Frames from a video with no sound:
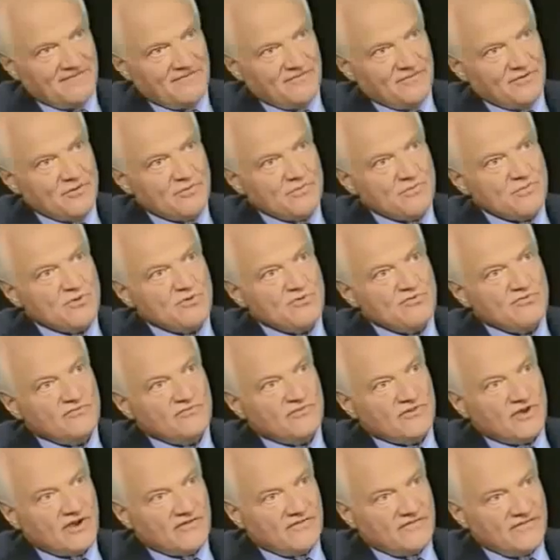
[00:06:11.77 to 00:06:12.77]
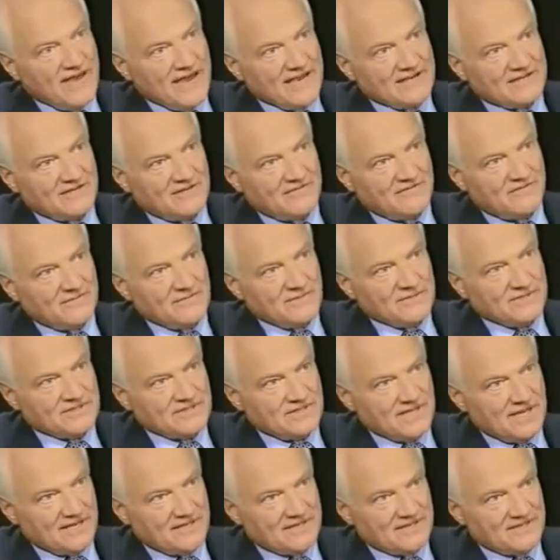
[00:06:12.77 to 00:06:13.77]
But if you move a factory from
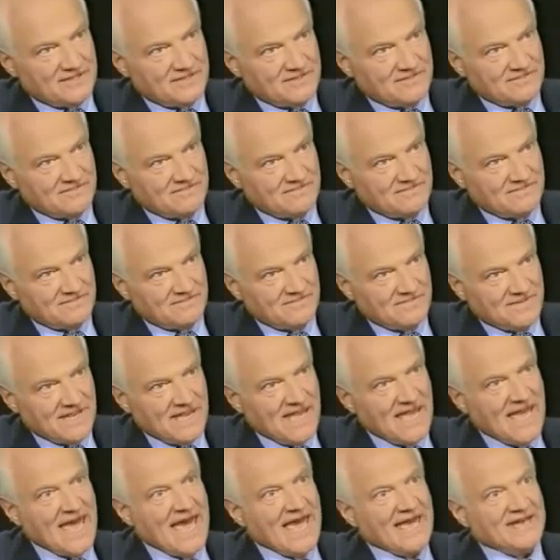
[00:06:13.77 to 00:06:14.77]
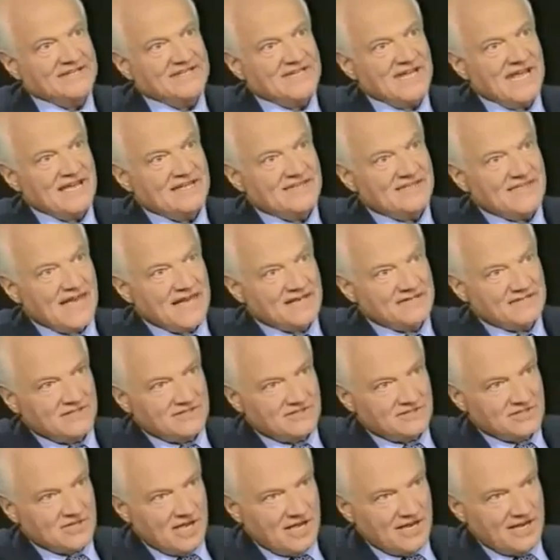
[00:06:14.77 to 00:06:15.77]
the States and take
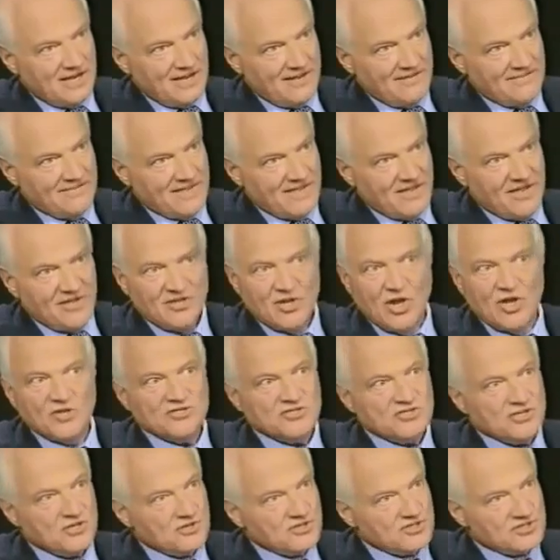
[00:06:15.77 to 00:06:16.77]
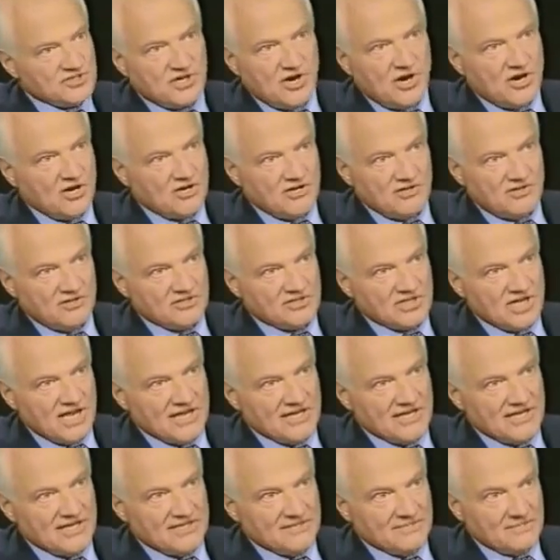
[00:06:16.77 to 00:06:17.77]
that to China, not so as to conquer the
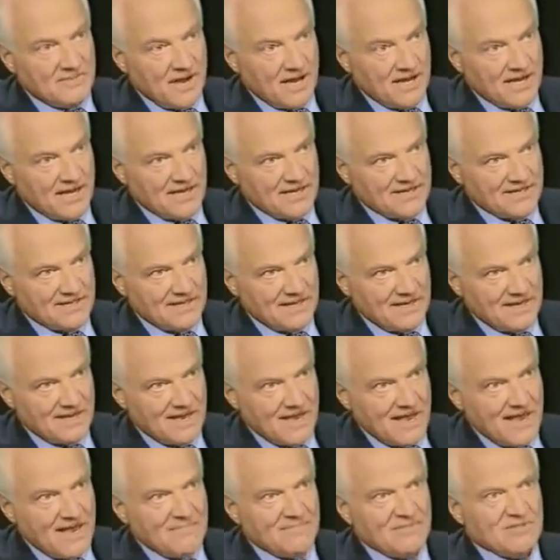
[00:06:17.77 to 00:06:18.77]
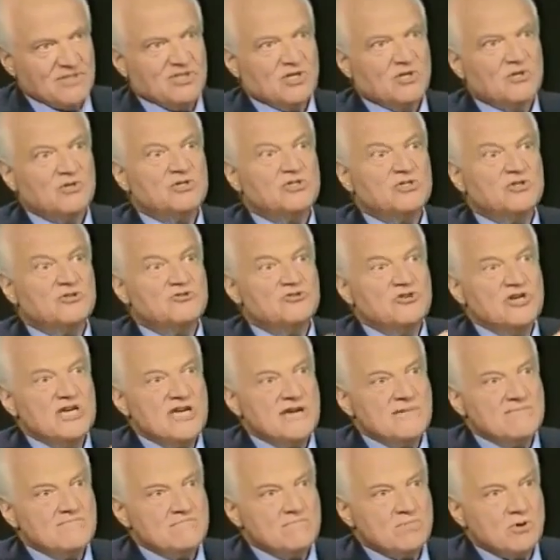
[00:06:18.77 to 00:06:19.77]
Chinese market, but so as to
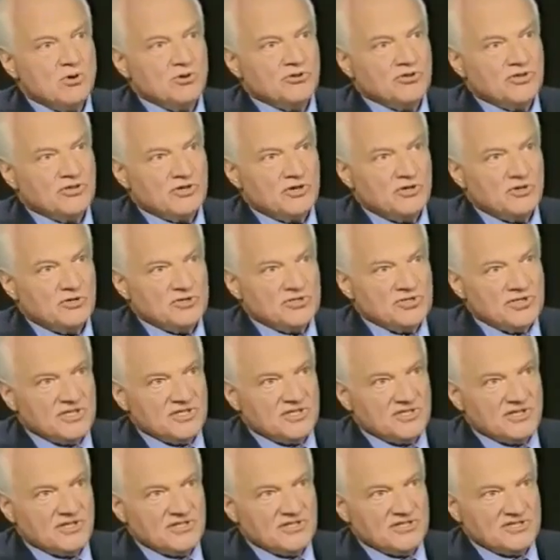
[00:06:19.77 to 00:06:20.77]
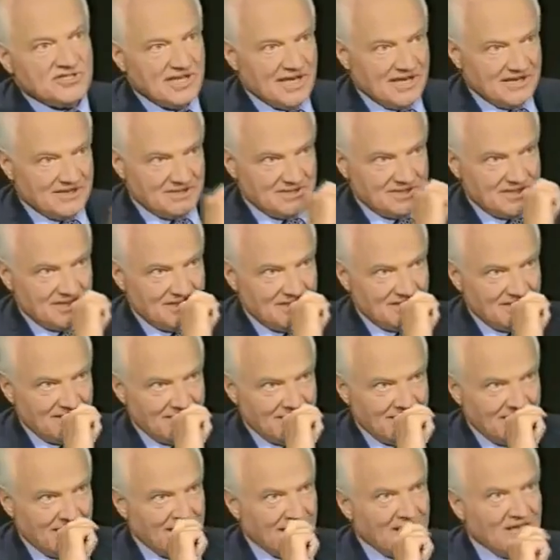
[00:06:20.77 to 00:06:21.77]
re-import the goods into the States,
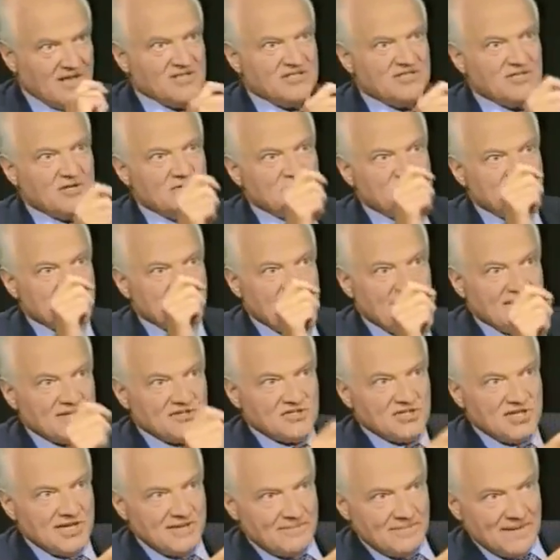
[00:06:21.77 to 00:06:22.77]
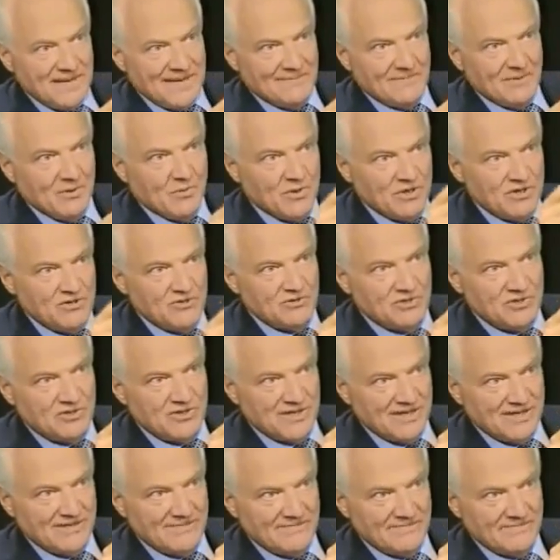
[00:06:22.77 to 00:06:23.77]
so as to get cheap labor, what are you
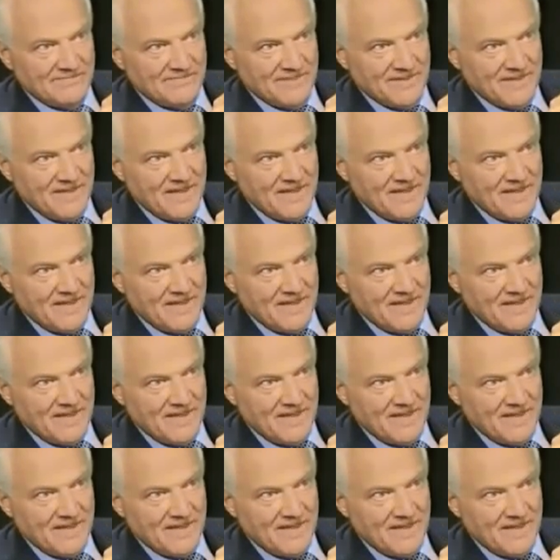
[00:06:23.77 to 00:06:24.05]
doing?